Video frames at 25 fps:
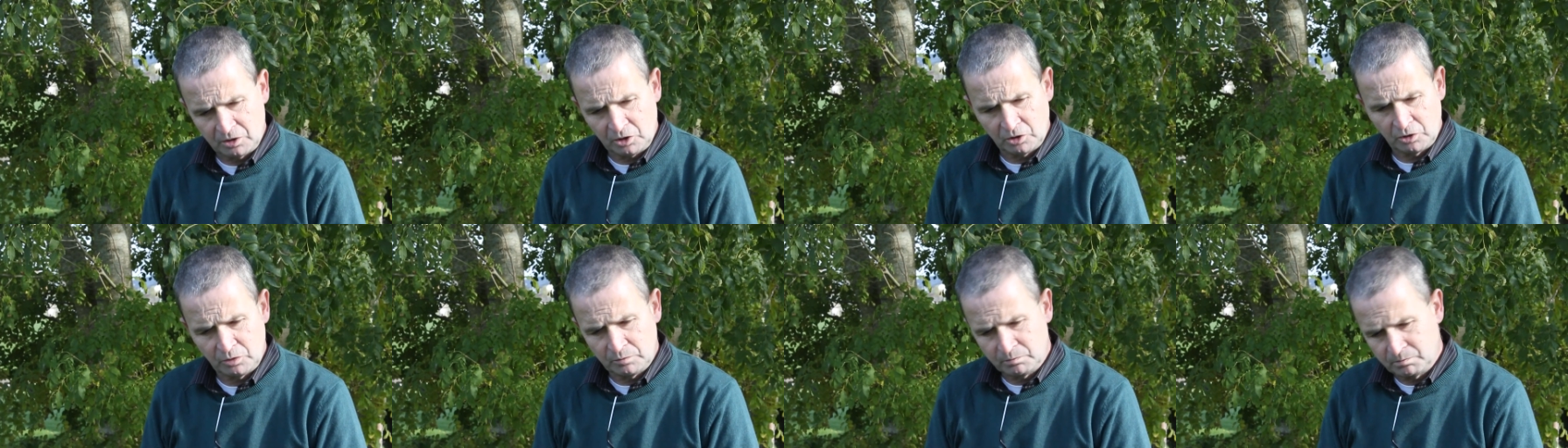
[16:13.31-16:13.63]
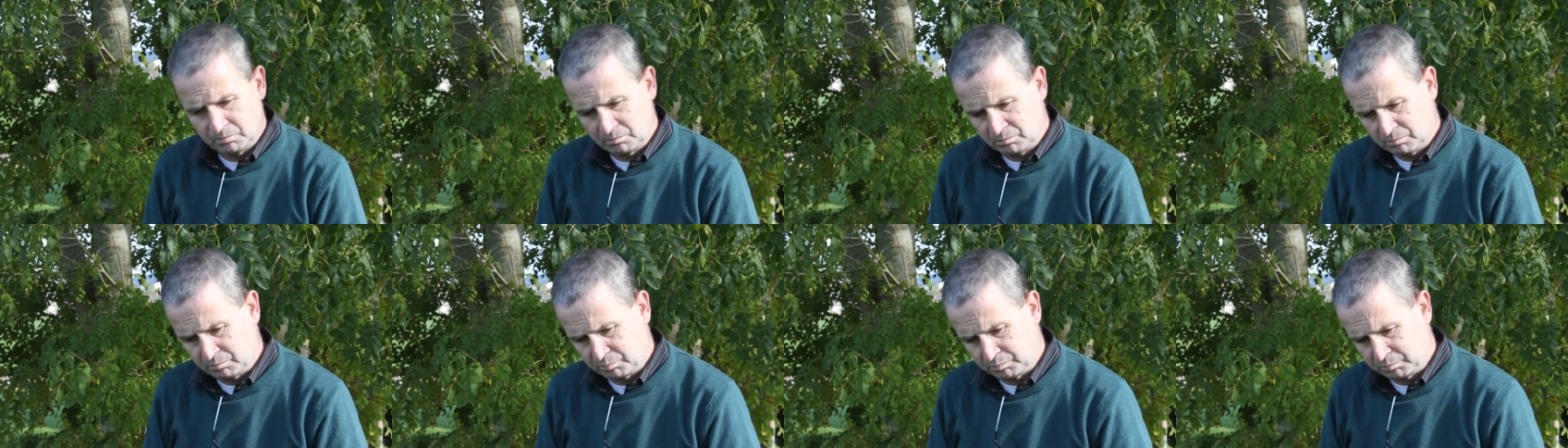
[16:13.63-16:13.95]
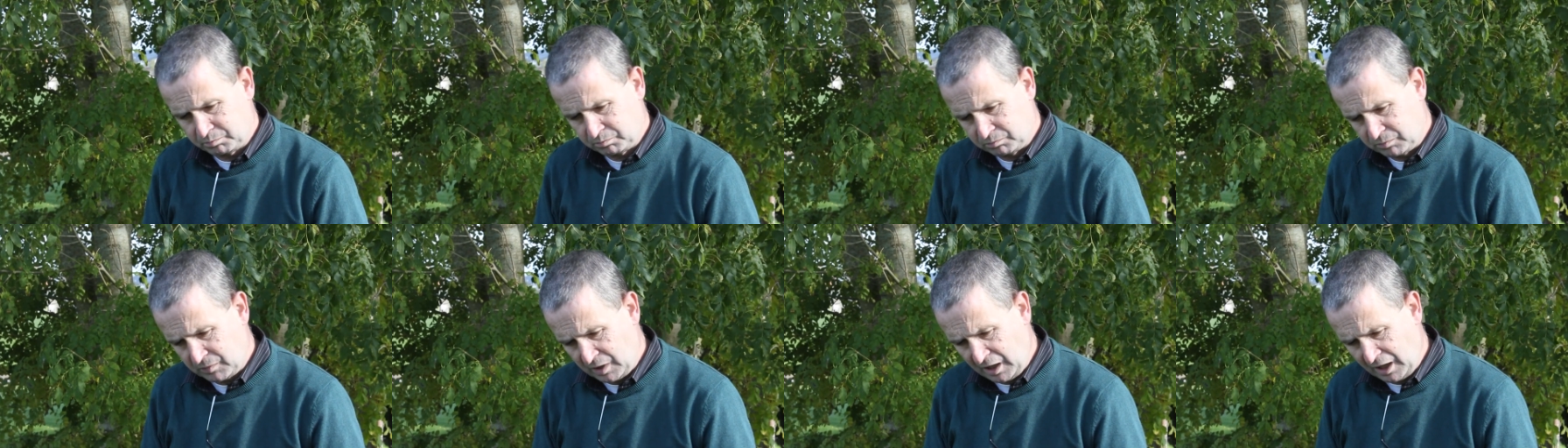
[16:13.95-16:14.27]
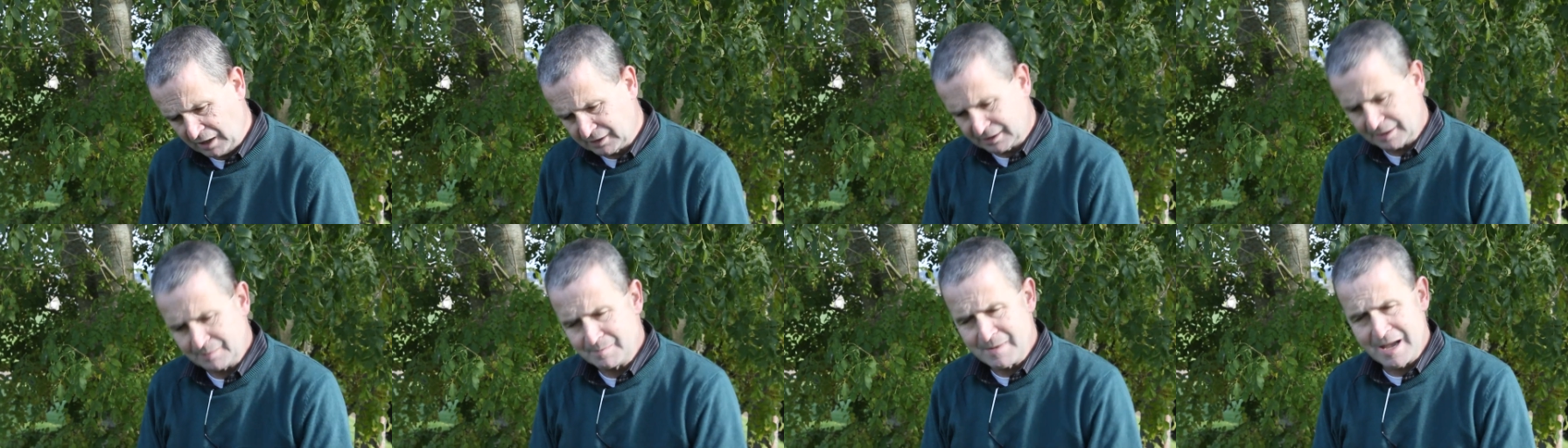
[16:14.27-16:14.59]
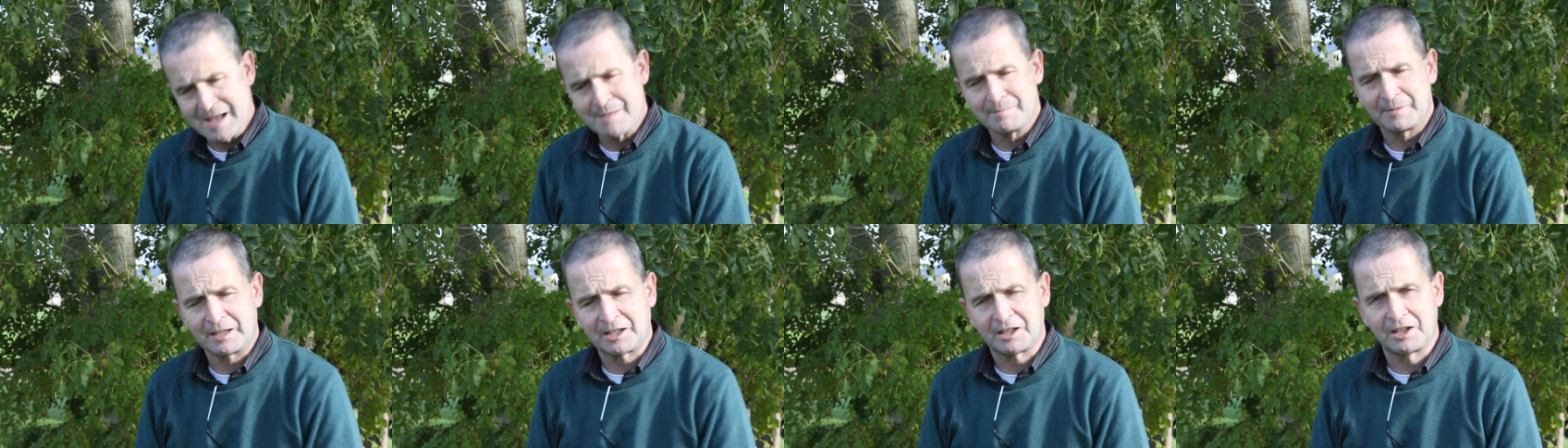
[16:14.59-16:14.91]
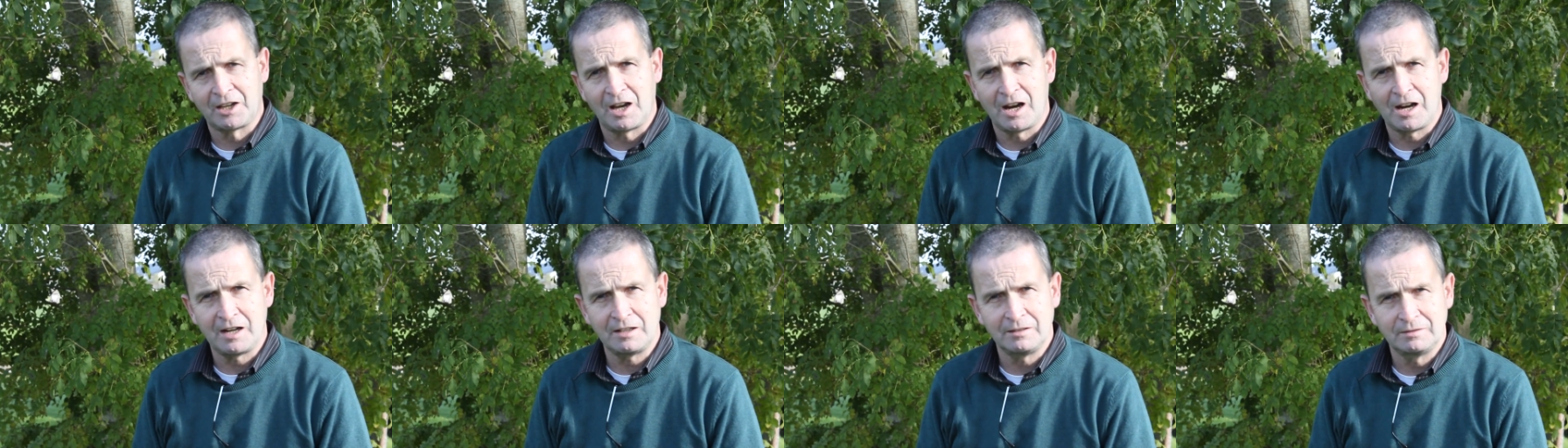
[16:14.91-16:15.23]
Now, Alderman
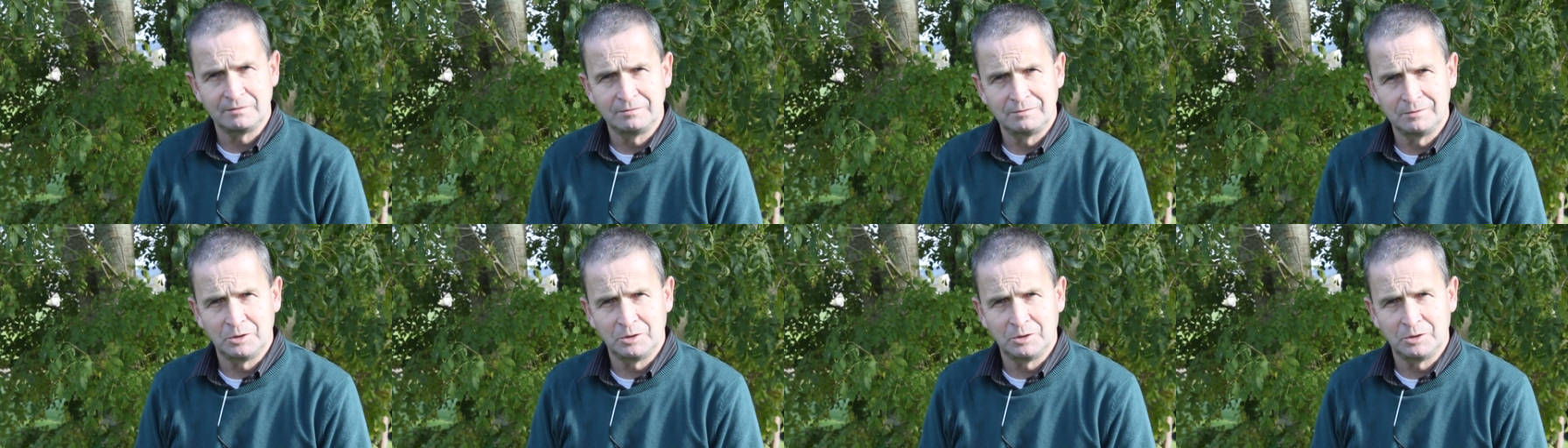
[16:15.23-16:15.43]
McCairn